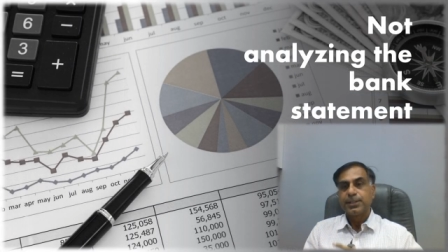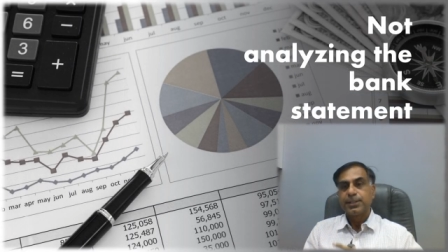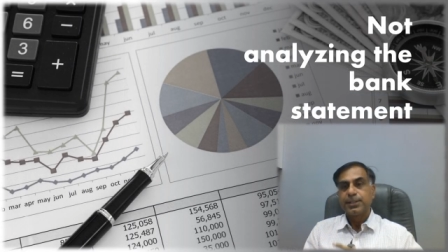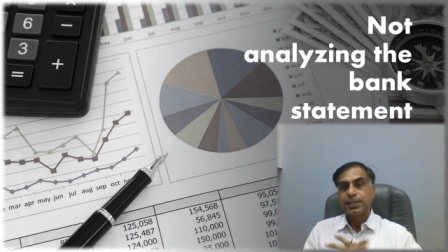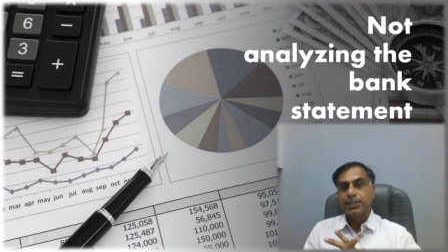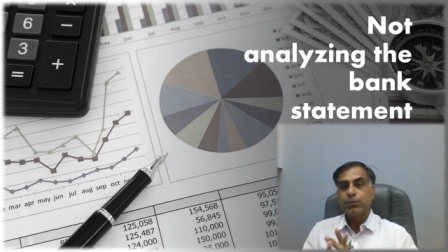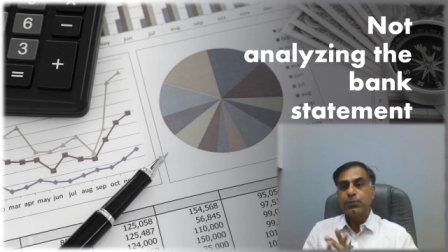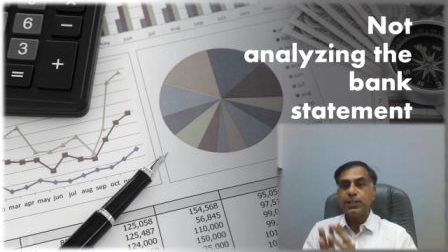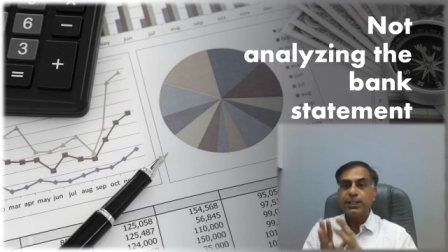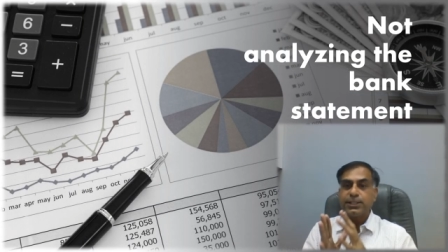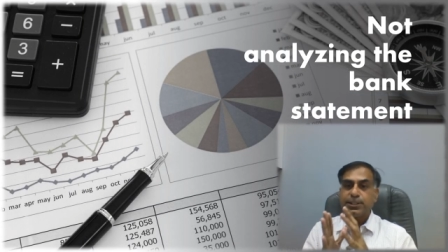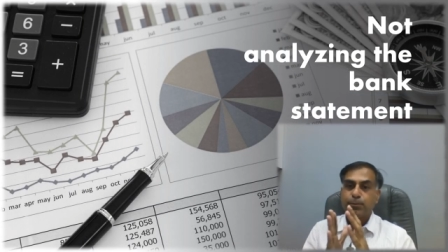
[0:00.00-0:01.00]
This one
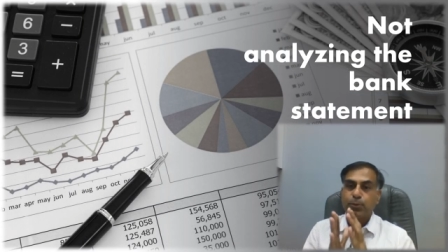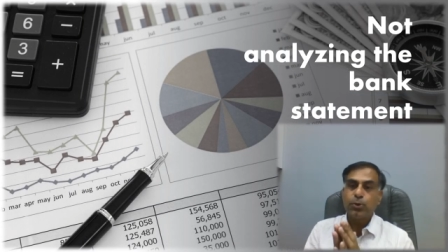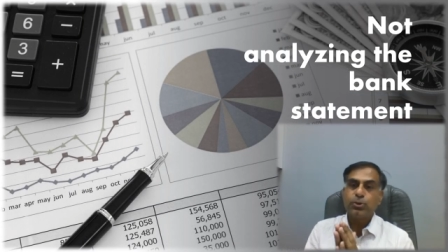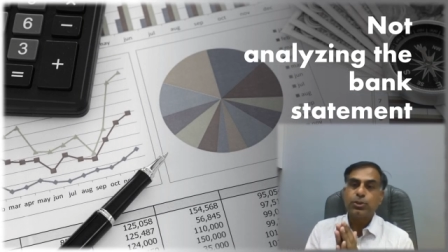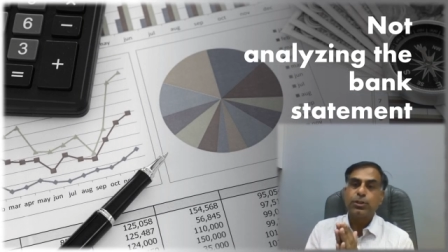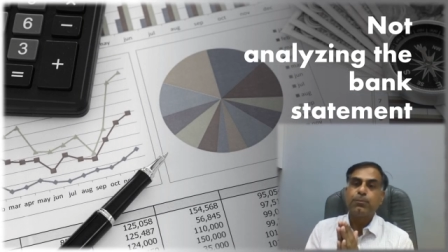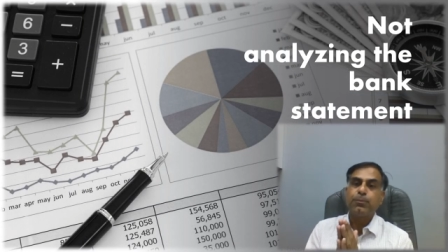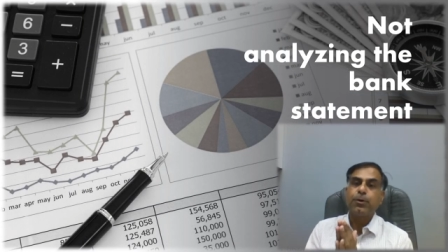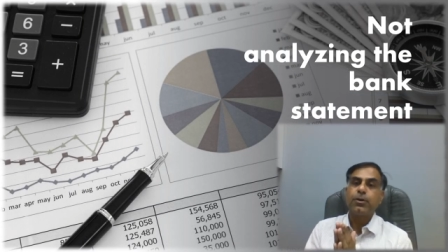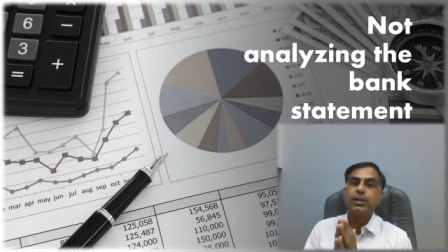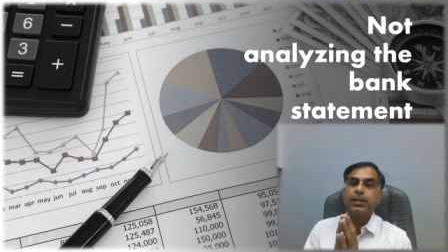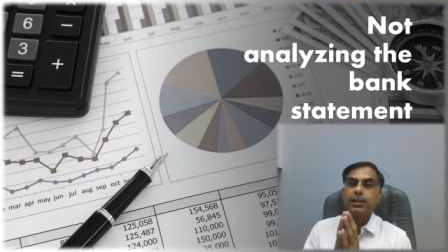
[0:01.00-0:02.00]
is the most
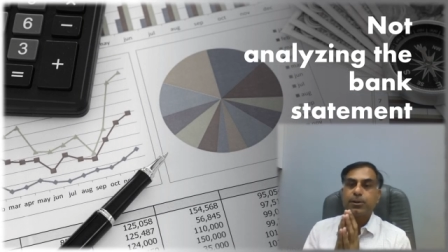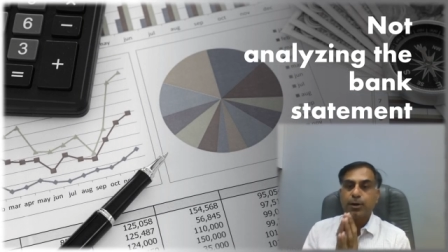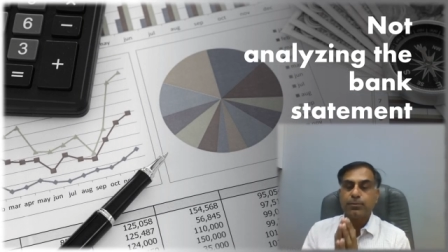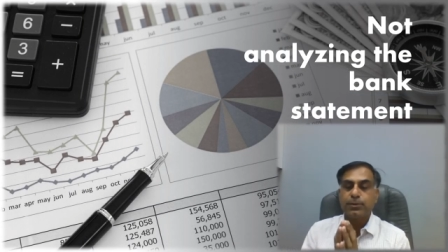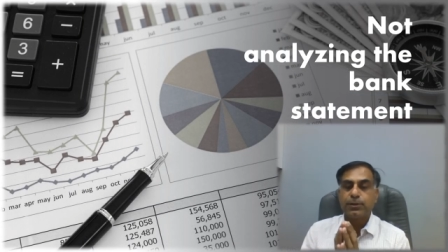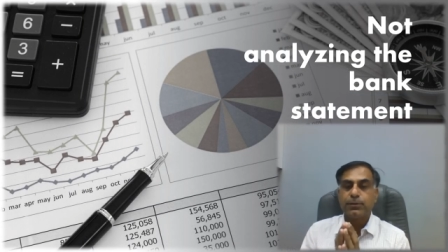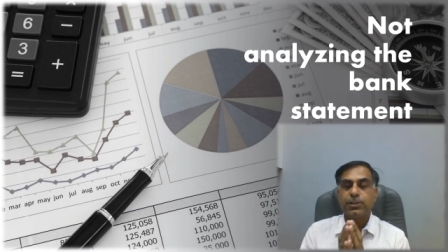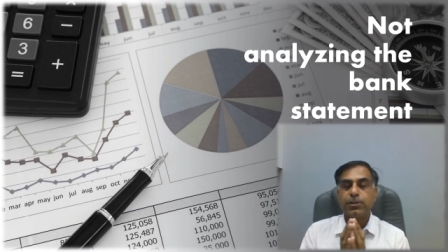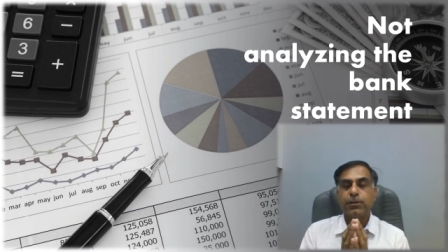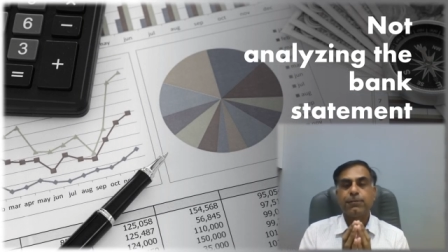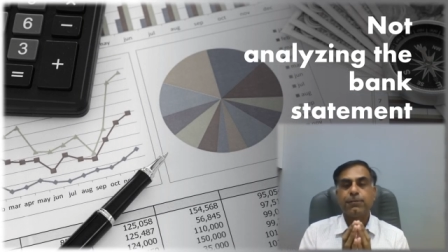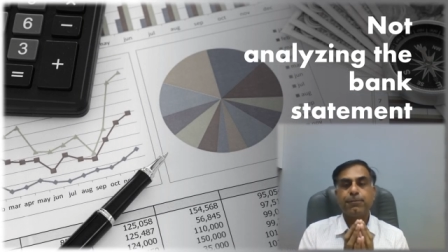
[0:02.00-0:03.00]
important observation
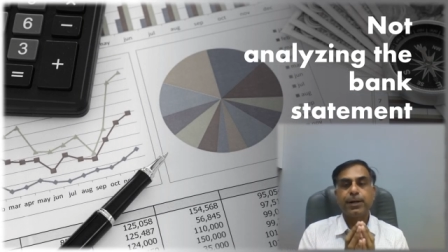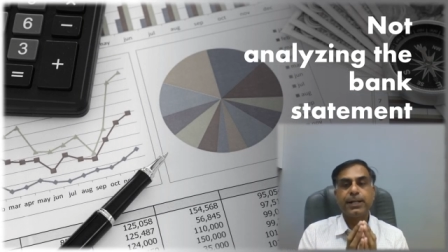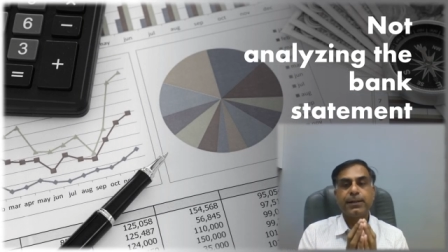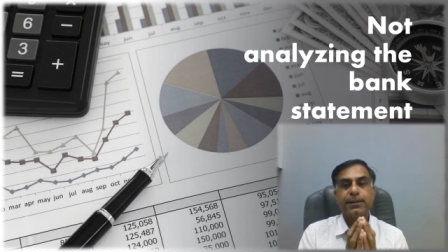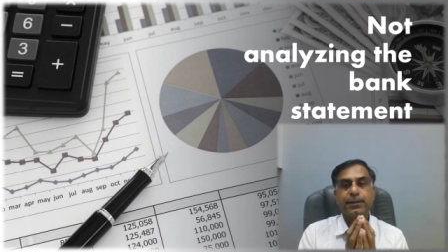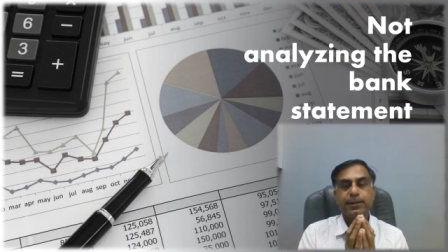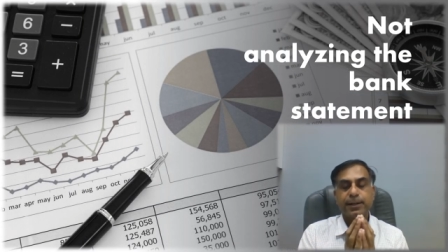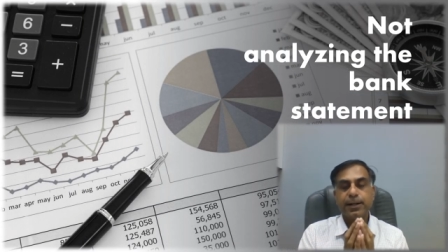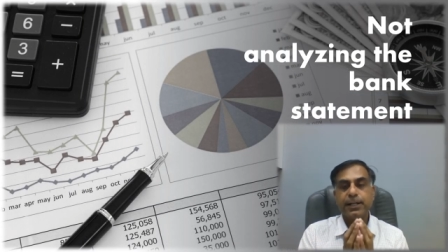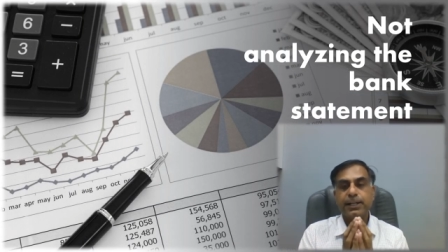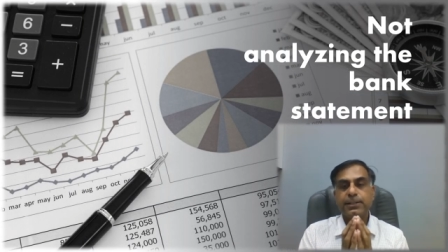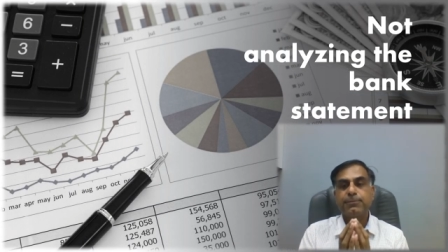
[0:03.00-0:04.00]
of mine
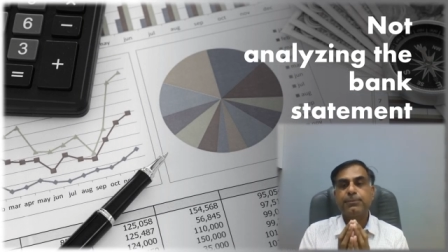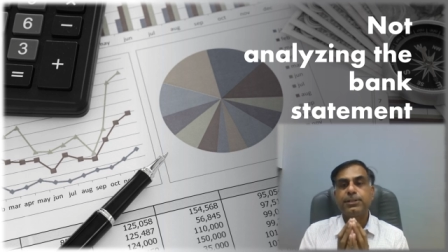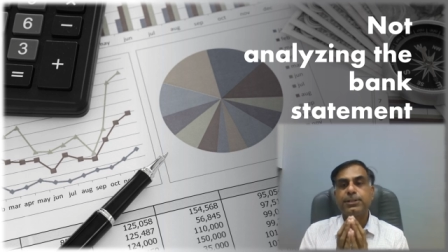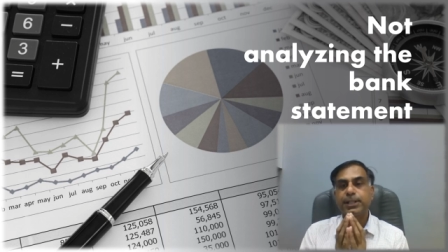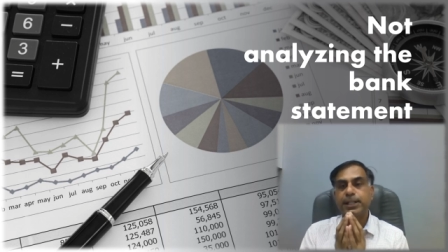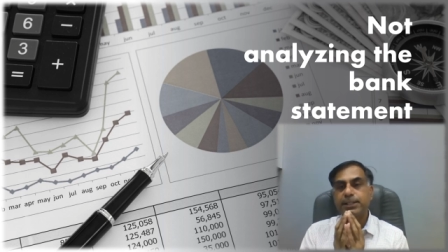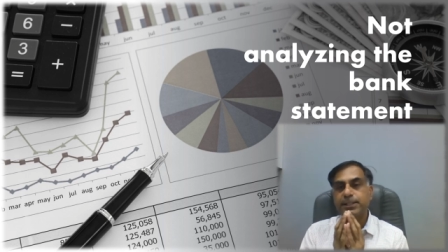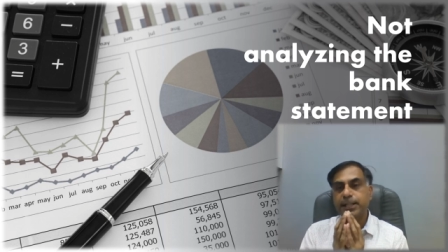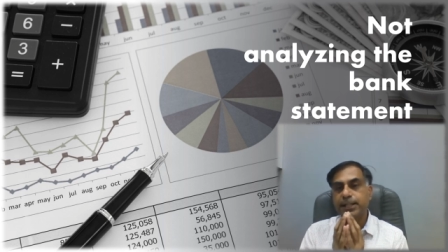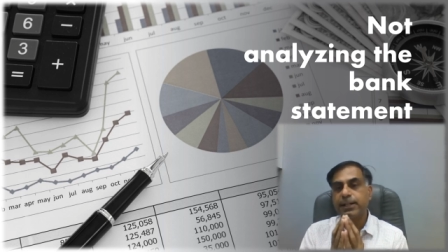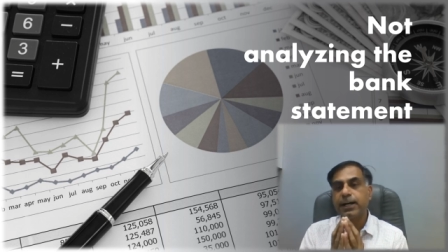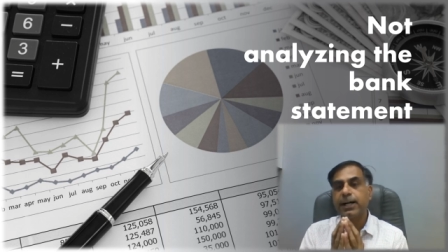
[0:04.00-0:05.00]
regarding the mistakes
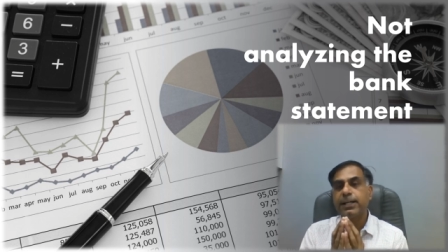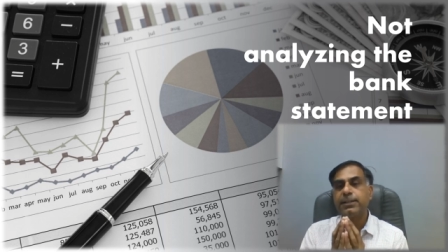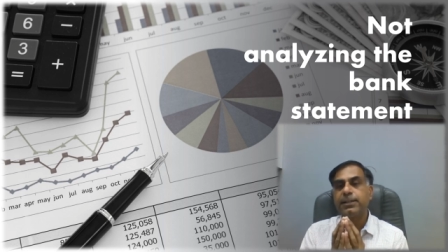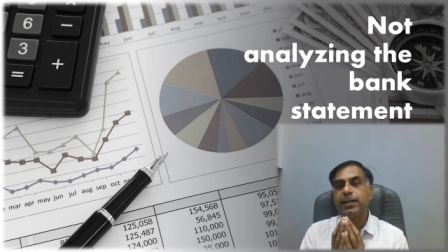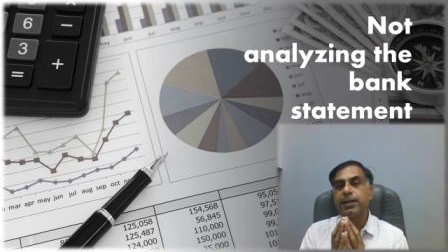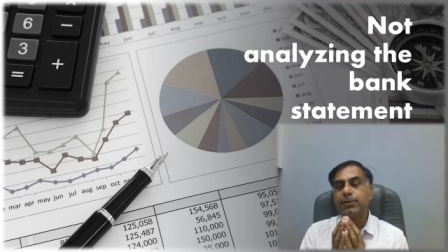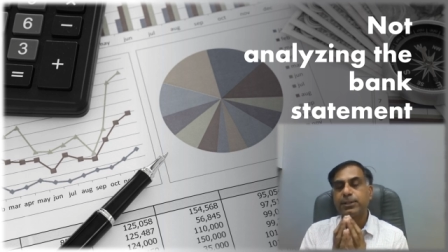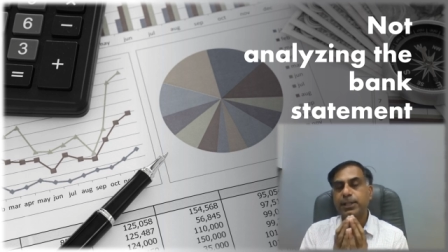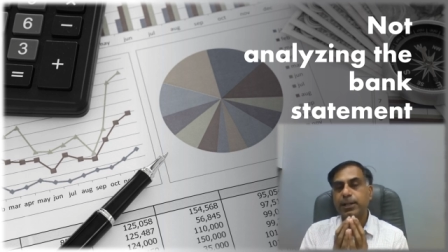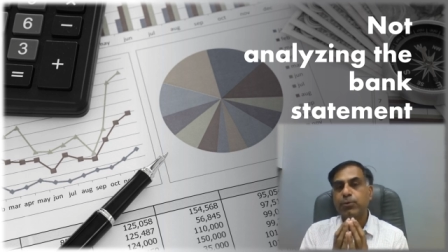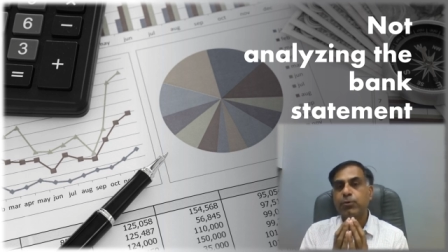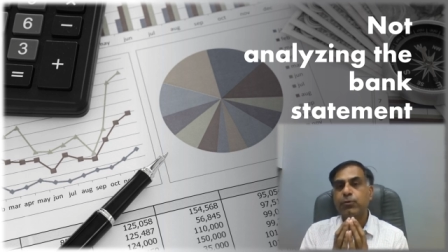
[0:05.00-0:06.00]
in the ITR which I
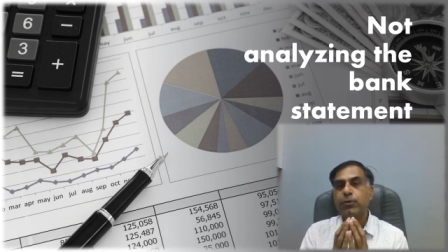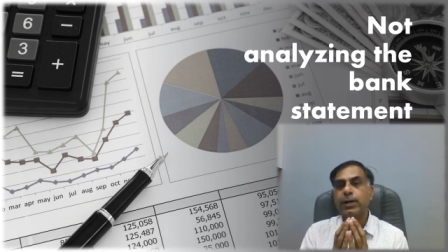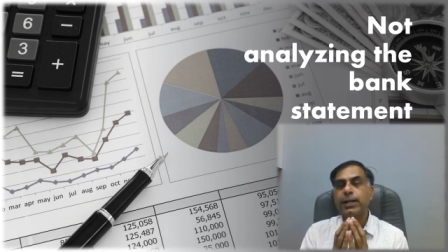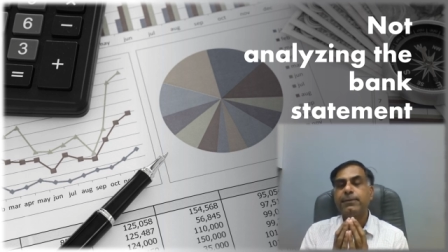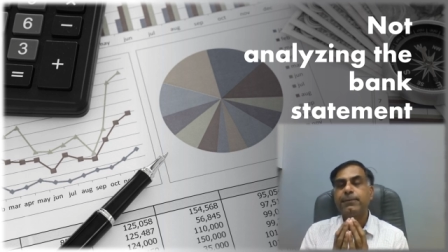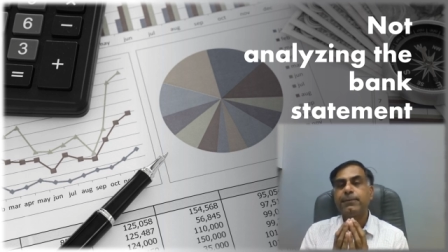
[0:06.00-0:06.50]
could find